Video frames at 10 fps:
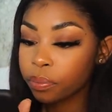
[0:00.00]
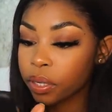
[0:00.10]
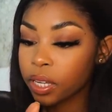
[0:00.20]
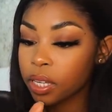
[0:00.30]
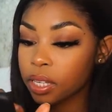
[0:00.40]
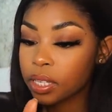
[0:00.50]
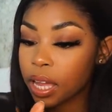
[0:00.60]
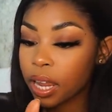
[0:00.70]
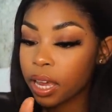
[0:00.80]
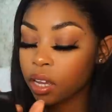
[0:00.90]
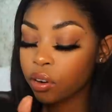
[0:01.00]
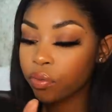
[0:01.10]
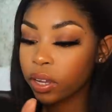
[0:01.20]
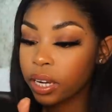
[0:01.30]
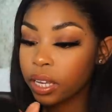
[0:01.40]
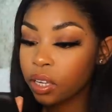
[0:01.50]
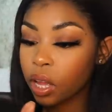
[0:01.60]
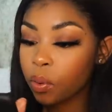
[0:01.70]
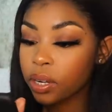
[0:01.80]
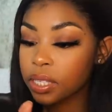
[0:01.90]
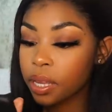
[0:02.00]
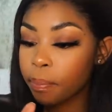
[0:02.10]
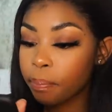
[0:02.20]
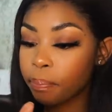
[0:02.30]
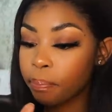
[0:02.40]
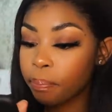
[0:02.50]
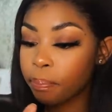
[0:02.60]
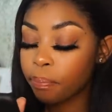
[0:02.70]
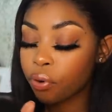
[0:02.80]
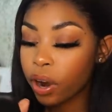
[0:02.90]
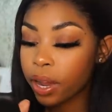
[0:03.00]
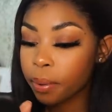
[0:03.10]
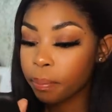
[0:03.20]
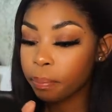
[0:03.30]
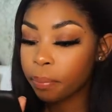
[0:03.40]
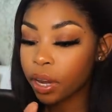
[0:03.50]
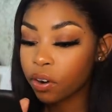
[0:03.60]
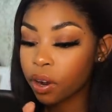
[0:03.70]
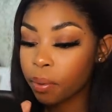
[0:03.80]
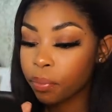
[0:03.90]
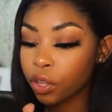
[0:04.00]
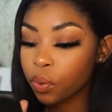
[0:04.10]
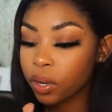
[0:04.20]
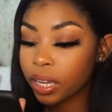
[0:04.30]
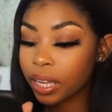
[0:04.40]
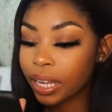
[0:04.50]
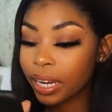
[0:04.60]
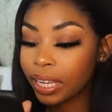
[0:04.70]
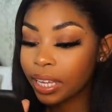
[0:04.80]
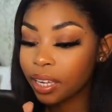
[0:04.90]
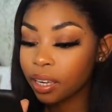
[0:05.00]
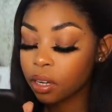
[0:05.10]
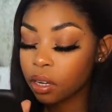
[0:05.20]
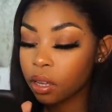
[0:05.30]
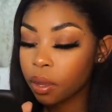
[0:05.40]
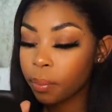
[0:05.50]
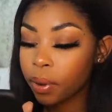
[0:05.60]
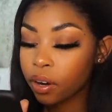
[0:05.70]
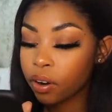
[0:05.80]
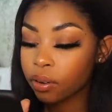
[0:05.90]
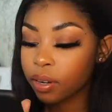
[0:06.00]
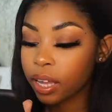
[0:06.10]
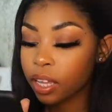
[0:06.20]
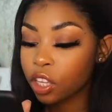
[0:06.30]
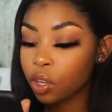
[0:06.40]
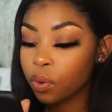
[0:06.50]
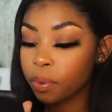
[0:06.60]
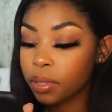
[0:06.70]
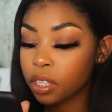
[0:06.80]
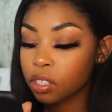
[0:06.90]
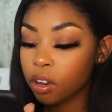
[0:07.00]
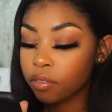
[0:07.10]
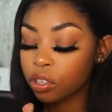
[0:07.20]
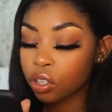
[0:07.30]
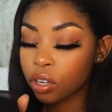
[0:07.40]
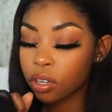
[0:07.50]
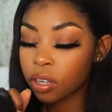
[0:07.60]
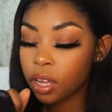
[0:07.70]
Because I like a really, I wouldn't say a bright background, but you want a clean background. Like you want to be the star of the show.